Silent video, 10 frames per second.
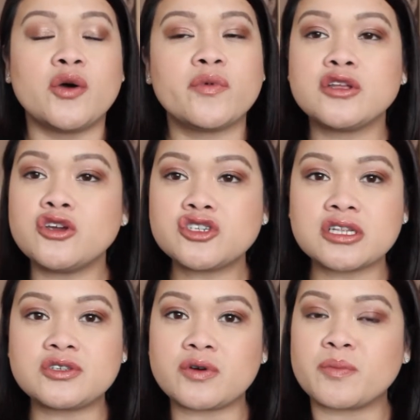will
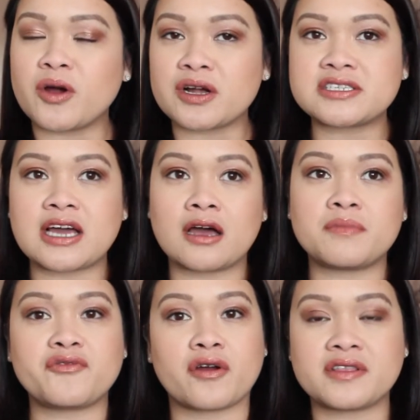usually do a markdown
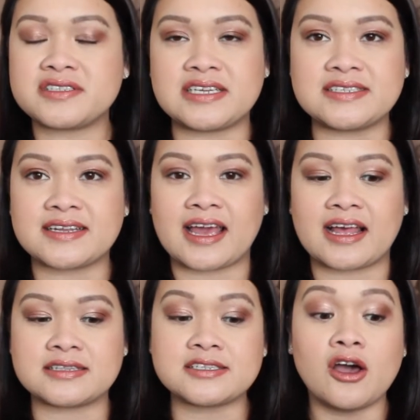before the season
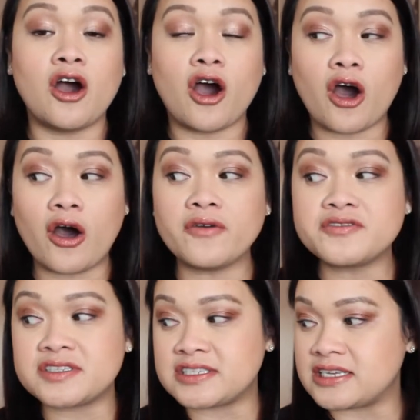ends of
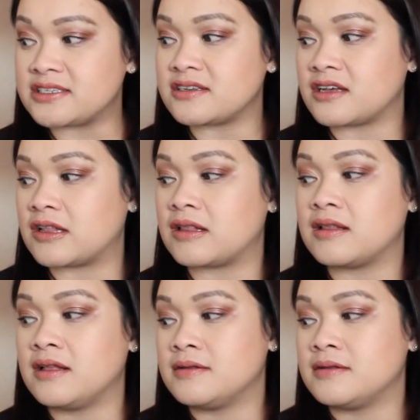seasonal